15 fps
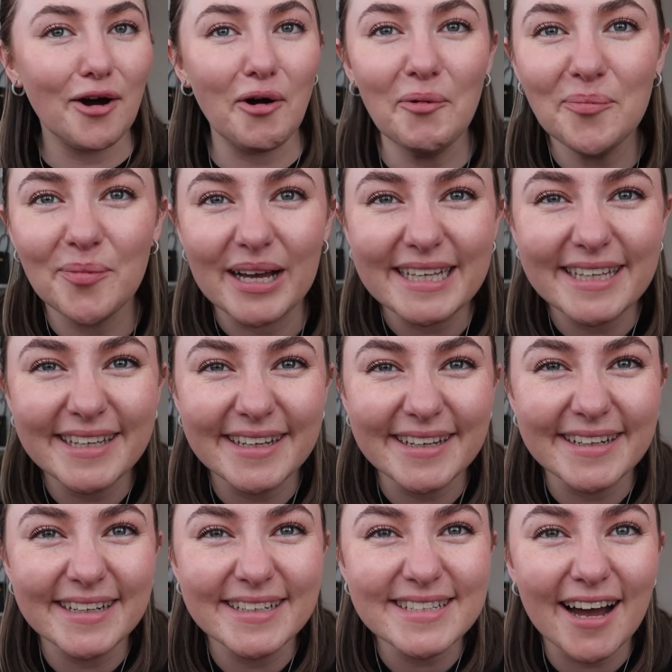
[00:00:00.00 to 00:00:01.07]
Oh my
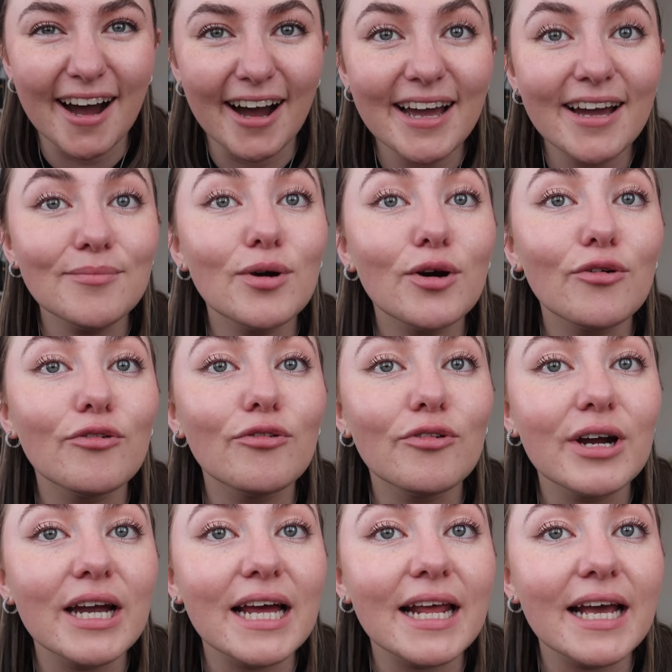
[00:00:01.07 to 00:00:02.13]
goodness. I am
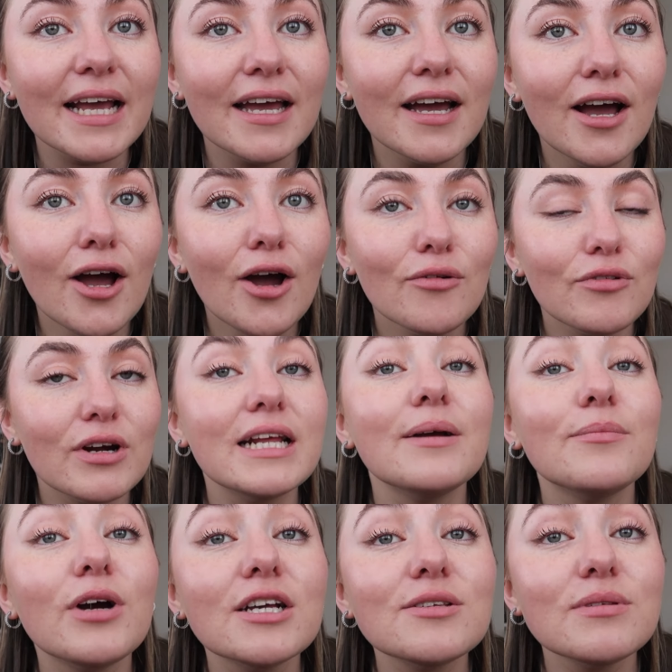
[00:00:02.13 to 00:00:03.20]
really, really
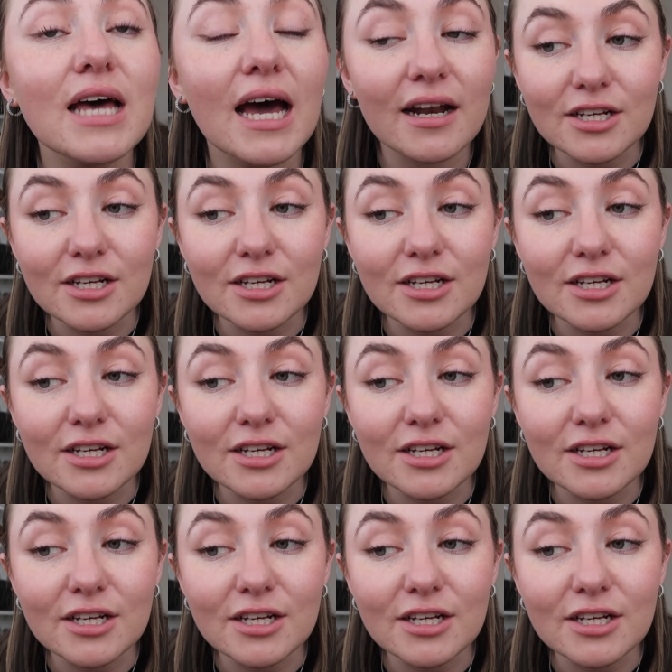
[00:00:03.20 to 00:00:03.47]
impressed with that.